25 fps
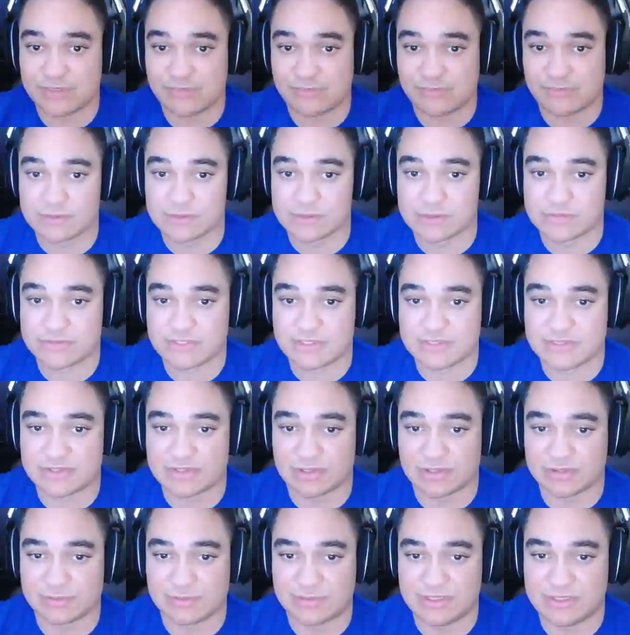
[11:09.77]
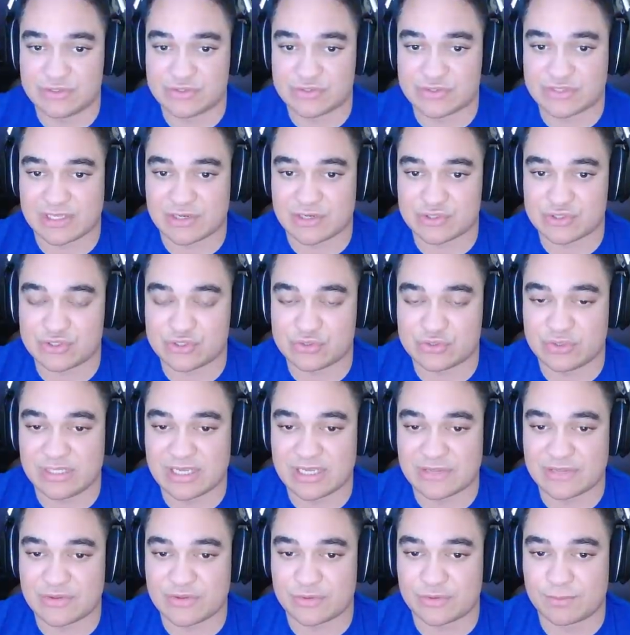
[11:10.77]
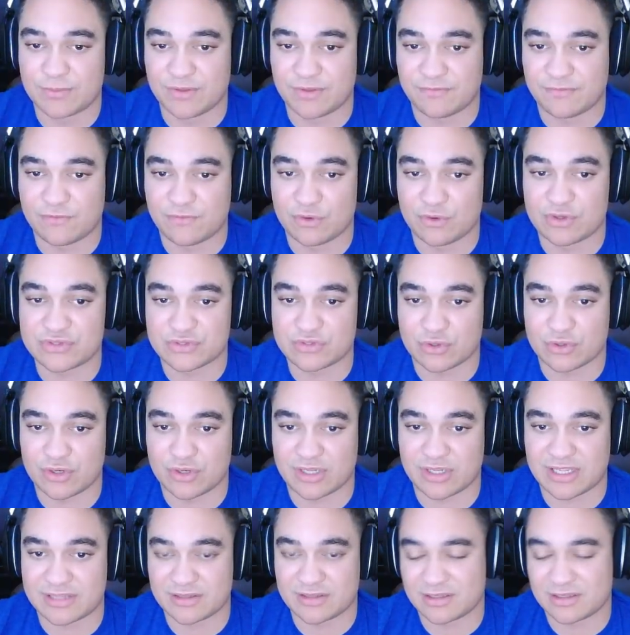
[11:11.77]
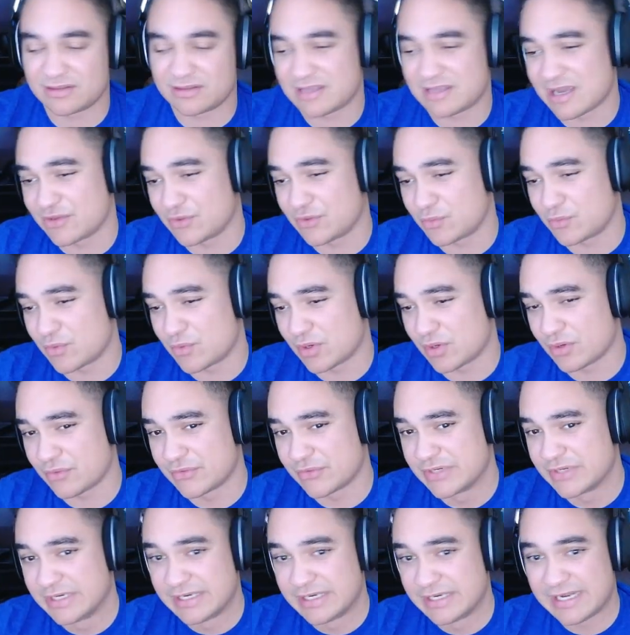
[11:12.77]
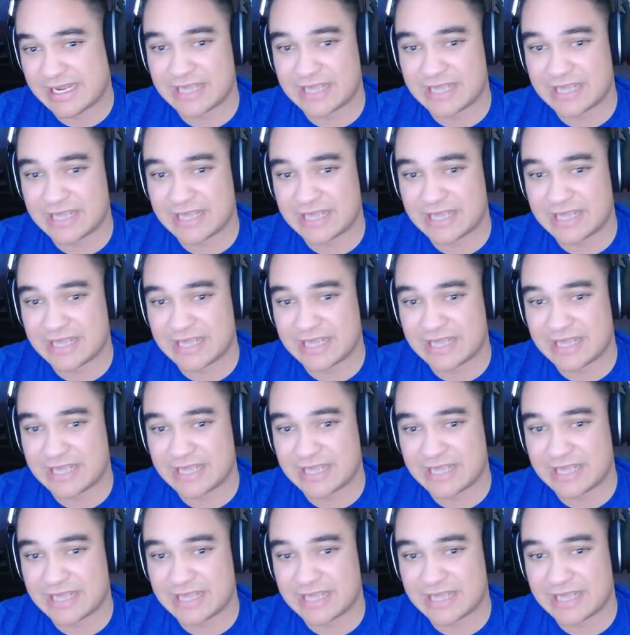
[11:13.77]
first is ultimately just kind of shooting at the furthest target down the row